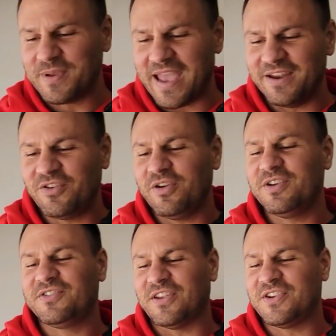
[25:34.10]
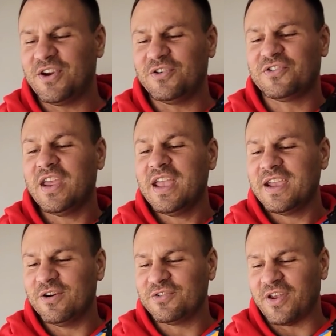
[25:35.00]
Canada. He says, here's
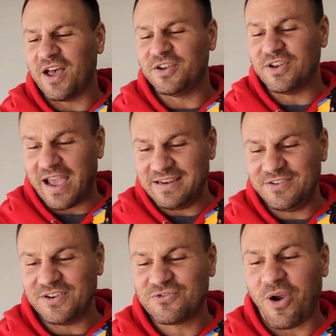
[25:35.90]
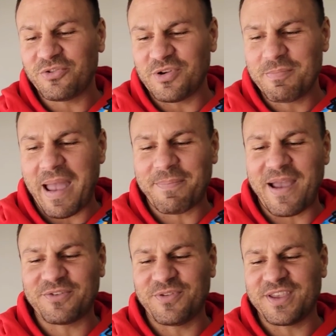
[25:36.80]
Here's uh, 96 drawstring
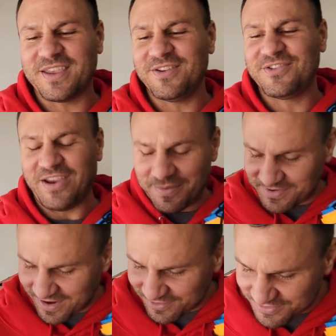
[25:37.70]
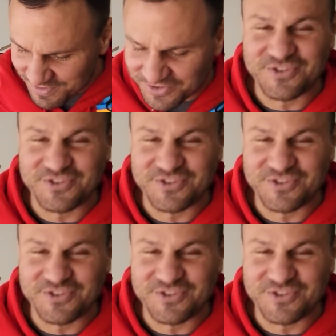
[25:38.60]
backpacks for the kids. James Aaron Smith.